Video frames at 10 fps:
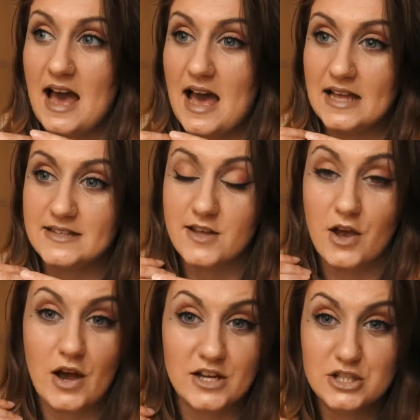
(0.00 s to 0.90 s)
And so
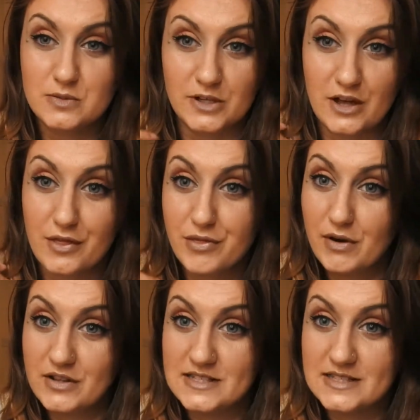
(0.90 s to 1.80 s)
I just want to
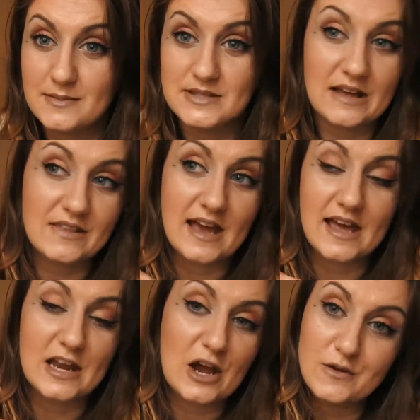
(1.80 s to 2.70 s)
throw these tips out there
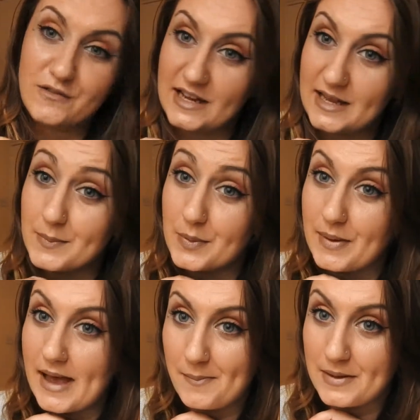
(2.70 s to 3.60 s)
and hopefully
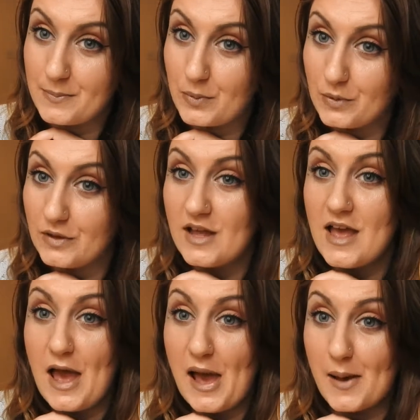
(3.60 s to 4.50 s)
prepare people
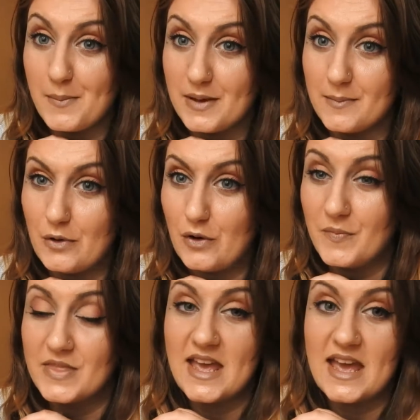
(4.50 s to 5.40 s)
a bit
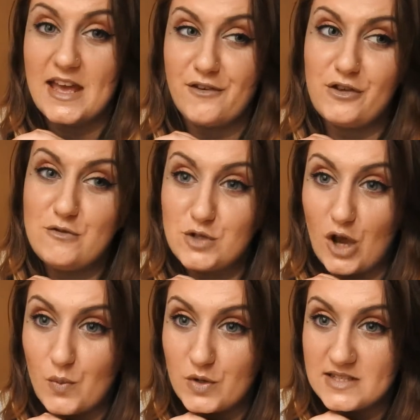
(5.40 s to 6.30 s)
more. If you
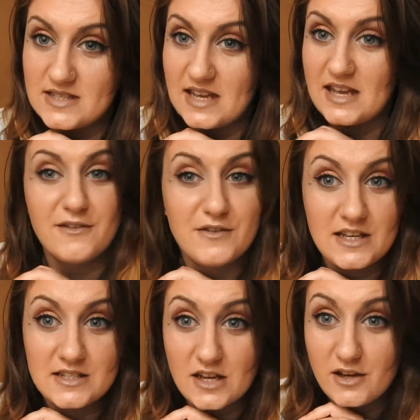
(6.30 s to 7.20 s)
don't want to stay here for
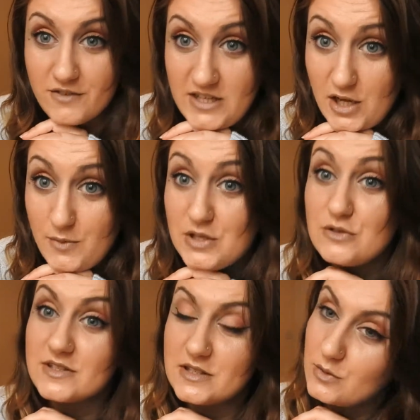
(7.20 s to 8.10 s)
the entire video but
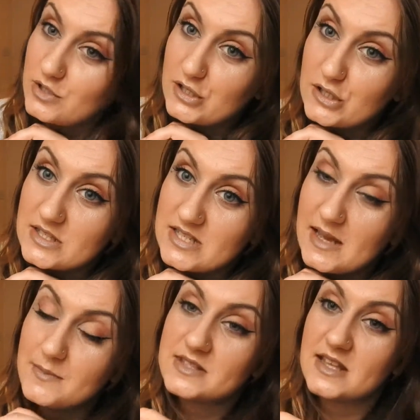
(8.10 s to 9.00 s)
you still want to know the
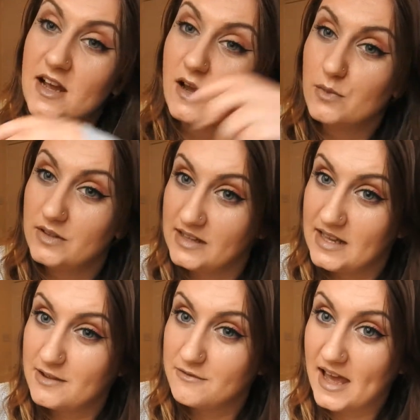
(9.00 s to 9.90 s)
tips, then I will
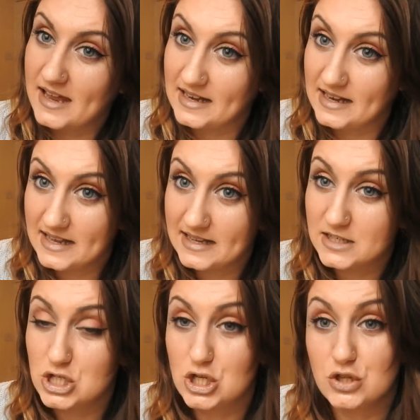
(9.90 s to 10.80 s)
leave a
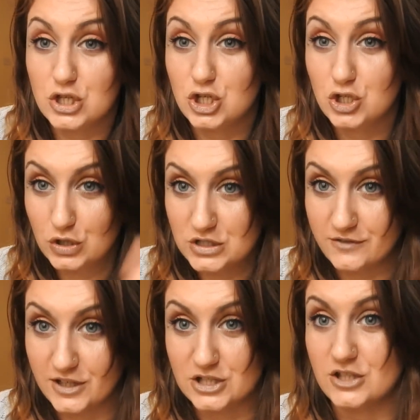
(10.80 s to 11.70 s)
link to the shorter
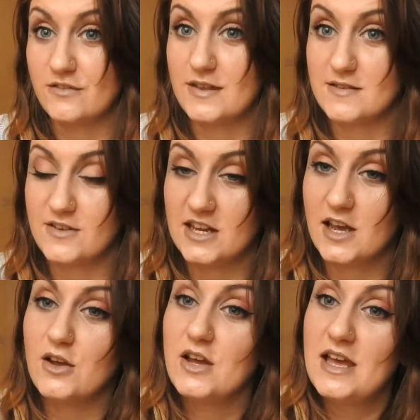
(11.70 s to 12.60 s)
version of this
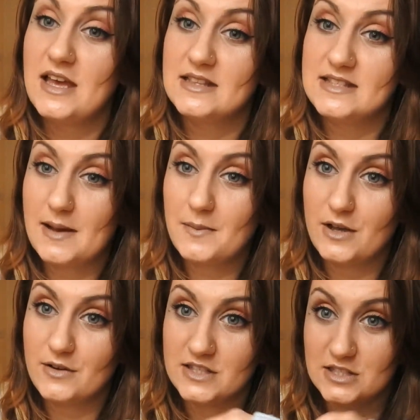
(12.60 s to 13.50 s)
video down
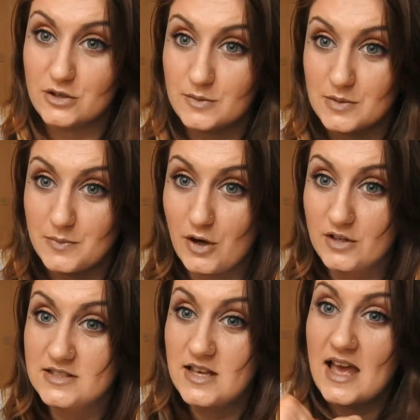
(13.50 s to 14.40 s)
below in the description
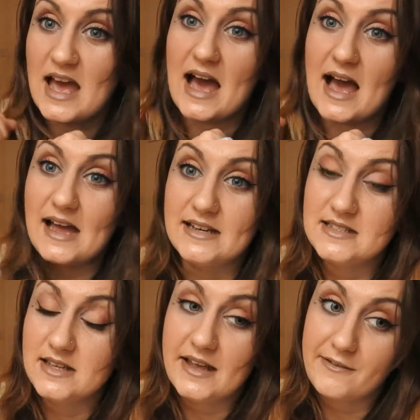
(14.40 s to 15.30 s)
box,
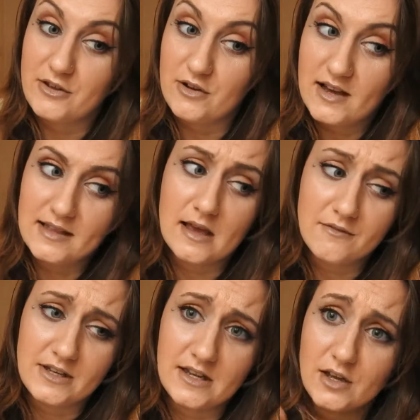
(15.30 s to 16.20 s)
and if you like
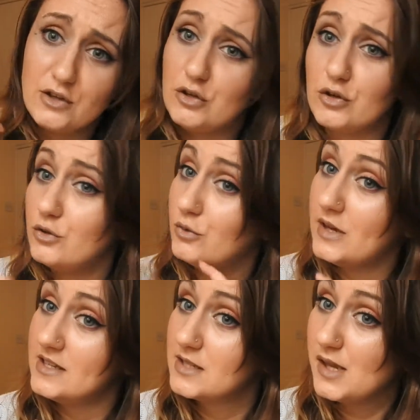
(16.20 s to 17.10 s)
that video you can
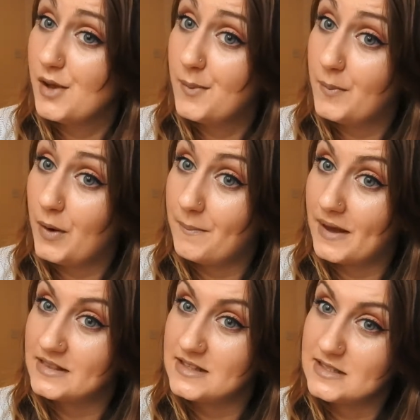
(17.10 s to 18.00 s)
always pop
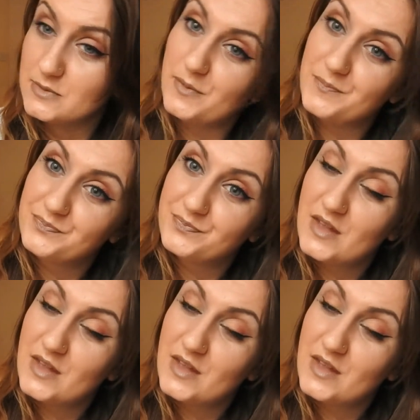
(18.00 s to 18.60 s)
back to this one.